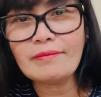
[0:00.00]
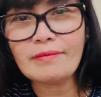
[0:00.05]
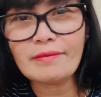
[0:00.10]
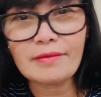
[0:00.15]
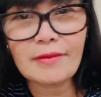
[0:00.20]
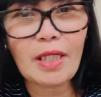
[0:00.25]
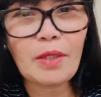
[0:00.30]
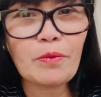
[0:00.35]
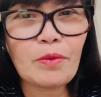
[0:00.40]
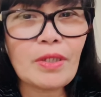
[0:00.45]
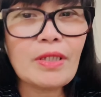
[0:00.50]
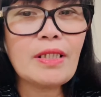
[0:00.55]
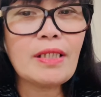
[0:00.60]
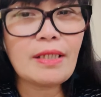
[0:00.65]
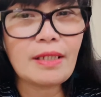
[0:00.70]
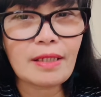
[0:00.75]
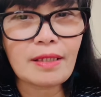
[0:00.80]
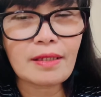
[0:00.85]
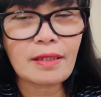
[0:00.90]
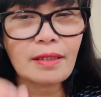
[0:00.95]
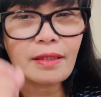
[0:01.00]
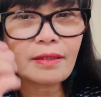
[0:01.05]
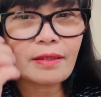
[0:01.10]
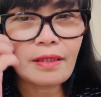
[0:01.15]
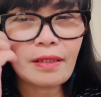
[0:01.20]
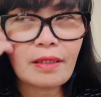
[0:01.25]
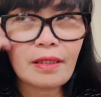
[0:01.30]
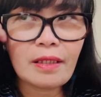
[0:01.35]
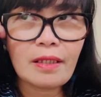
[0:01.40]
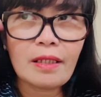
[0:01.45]
really needed
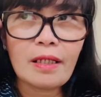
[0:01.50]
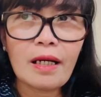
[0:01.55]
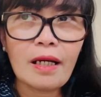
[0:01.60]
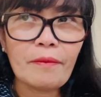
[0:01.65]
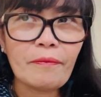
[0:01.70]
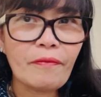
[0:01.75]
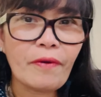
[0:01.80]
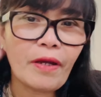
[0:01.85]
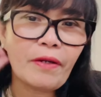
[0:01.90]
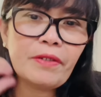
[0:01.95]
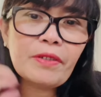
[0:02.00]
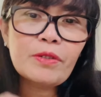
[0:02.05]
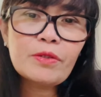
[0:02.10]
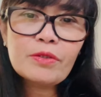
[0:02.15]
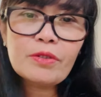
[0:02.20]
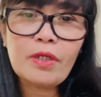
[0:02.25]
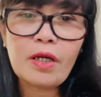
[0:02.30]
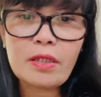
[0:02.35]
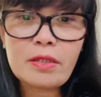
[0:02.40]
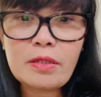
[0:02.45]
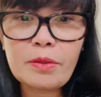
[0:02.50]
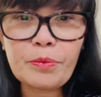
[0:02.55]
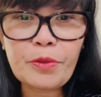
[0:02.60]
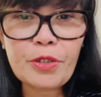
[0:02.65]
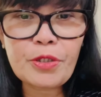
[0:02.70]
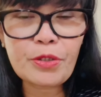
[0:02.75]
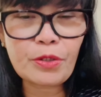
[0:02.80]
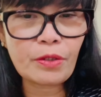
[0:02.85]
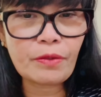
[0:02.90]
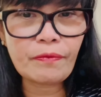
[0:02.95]
very good customer
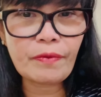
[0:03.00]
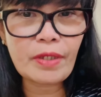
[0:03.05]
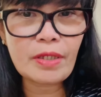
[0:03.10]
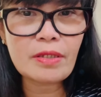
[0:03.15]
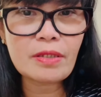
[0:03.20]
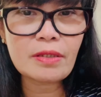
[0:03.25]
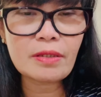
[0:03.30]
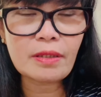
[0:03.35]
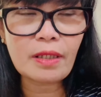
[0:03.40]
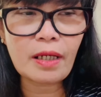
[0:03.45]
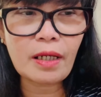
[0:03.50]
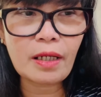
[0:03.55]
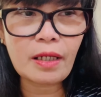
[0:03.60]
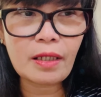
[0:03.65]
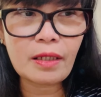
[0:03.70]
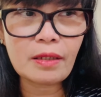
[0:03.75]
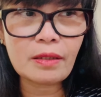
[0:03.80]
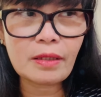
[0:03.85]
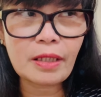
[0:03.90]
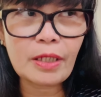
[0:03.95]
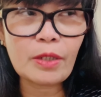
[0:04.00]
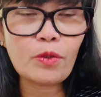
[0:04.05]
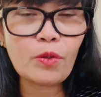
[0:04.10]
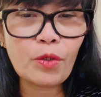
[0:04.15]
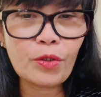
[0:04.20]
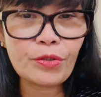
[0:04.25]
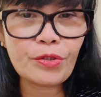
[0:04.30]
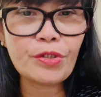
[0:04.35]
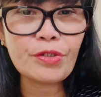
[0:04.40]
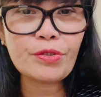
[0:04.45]
service in
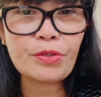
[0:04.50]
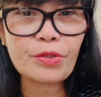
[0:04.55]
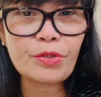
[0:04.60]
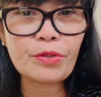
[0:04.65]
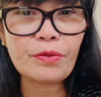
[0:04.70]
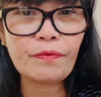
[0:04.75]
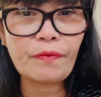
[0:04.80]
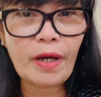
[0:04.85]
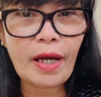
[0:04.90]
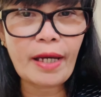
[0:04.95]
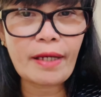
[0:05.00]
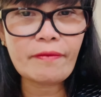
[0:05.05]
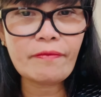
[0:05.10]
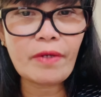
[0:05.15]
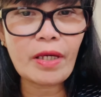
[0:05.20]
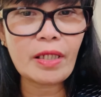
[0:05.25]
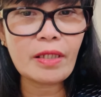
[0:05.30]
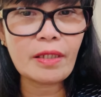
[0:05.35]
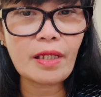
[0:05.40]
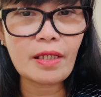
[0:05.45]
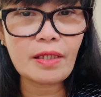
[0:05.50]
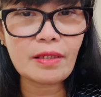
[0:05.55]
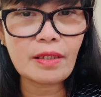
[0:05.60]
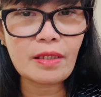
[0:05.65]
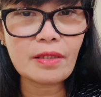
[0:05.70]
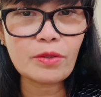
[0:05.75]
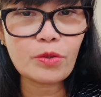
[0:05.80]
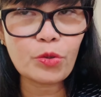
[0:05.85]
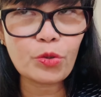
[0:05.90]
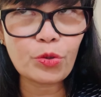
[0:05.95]
order to survive, and they
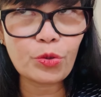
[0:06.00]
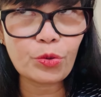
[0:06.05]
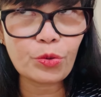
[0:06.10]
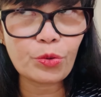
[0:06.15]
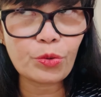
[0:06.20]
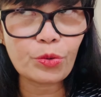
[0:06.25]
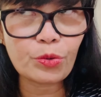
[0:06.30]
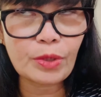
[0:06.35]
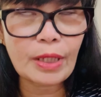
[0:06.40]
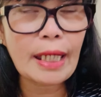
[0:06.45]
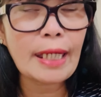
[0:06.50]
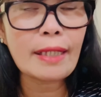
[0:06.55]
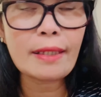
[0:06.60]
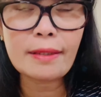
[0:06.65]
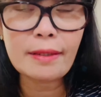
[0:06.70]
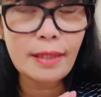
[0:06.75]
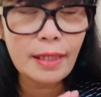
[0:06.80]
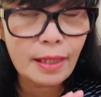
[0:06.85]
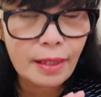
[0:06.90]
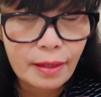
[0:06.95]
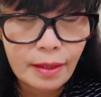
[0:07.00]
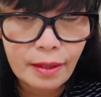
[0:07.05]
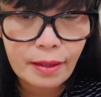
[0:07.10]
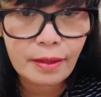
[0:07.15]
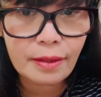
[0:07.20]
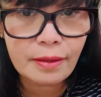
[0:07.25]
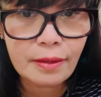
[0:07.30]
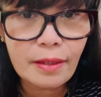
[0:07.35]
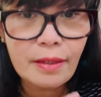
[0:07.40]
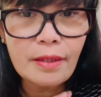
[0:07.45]

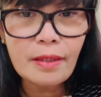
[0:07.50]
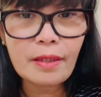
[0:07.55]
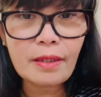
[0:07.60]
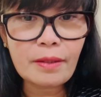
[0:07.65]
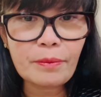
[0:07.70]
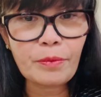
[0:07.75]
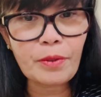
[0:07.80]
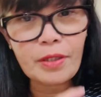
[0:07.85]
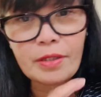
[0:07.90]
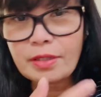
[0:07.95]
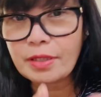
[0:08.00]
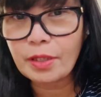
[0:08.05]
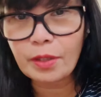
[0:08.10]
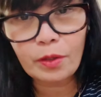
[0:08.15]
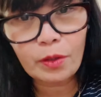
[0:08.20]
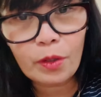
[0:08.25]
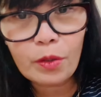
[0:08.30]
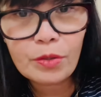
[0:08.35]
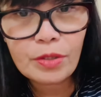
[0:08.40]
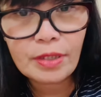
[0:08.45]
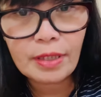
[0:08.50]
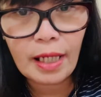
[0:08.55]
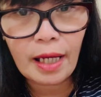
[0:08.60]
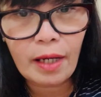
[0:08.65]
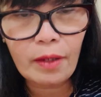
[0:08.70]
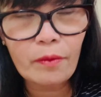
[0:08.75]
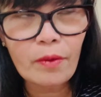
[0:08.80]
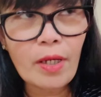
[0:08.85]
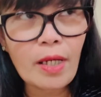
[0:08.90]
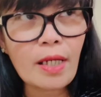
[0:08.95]
needed, because they're closed
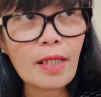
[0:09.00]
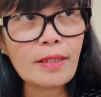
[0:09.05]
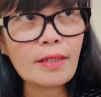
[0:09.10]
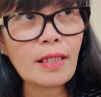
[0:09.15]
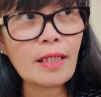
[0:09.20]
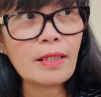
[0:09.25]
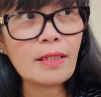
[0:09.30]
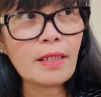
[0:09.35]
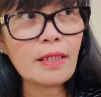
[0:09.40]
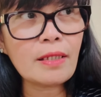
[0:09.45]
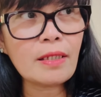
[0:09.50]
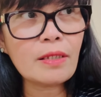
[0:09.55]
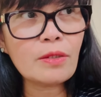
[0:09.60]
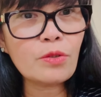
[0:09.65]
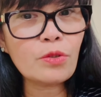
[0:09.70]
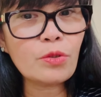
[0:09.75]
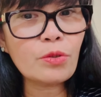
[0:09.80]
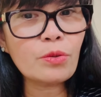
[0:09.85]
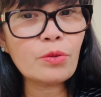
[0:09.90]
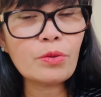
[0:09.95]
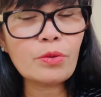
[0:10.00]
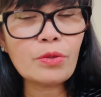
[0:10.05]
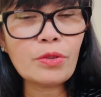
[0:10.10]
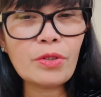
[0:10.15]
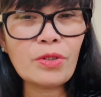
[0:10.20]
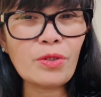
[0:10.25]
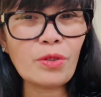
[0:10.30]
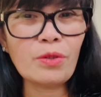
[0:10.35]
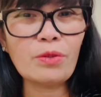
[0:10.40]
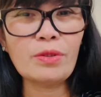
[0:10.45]
now, they needed to
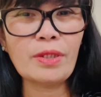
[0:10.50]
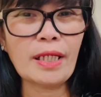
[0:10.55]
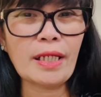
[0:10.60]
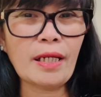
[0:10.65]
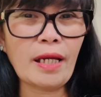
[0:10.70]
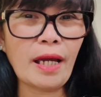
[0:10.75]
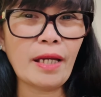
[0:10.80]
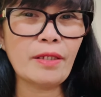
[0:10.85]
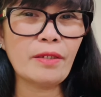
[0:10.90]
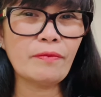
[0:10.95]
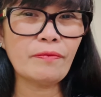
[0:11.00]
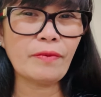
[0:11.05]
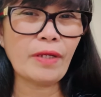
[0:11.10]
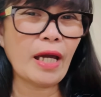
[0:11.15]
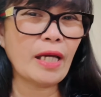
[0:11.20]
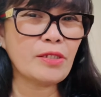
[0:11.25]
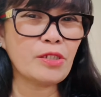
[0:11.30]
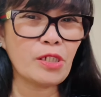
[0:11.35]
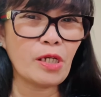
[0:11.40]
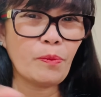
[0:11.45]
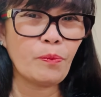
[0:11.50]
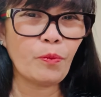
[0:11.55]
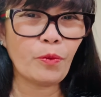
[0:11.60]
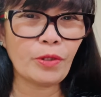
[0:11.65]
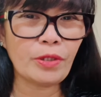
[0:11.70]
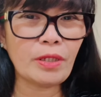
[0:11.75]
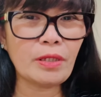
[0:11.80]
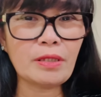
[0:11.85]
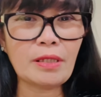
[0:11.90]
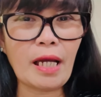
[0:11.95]
like kind of catch up
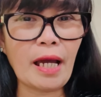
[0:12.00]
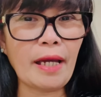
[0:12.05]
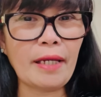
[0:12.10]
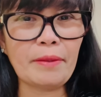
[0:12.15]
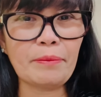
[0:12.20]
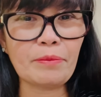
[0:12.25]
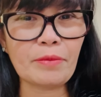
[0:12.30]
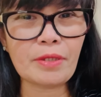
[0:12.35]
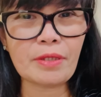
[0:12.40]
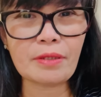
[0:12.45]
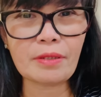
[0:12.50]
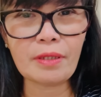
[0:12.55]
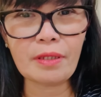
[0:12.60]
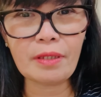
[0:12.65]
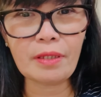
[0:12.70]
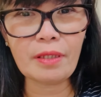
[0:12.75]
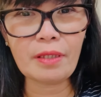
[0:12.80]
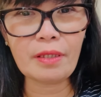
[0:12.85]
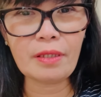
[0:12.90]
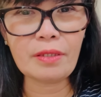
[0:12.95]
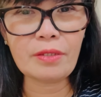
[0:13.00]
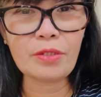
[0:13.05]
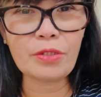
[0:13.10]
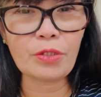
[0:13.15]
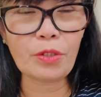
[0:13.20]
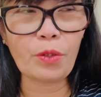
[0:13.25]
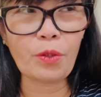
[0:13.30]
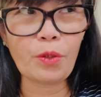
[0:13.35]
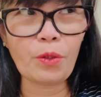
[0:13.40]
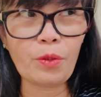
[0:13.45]
with the times.
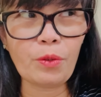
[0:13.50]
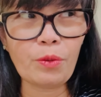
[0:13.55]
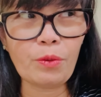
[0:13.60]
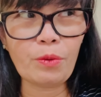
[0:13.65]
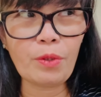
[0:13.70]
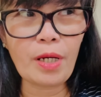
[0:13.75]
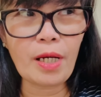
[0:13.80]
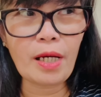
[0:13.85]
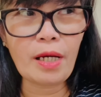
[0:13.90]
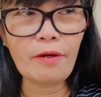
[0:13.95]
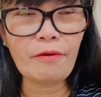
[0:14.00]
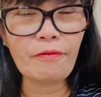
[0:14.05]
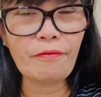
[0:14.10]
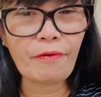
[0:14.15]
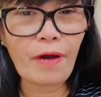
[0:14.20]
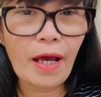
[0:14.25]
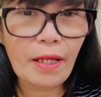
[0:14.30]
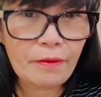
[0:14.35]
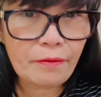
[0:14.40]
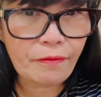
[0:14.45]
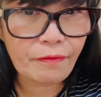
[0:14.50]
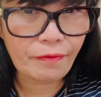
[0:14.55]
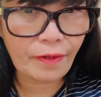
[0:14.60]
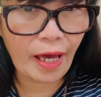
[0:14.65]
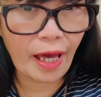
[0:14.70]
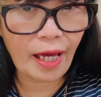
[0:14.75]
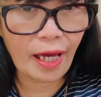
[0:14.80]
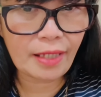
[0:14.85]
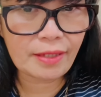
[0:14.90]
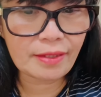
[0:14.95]
So fun
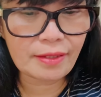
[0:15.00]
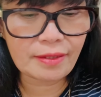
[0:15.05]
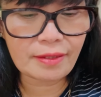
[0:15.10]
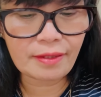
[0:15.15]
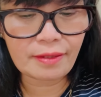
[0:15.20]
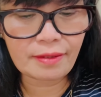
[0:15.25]
fact,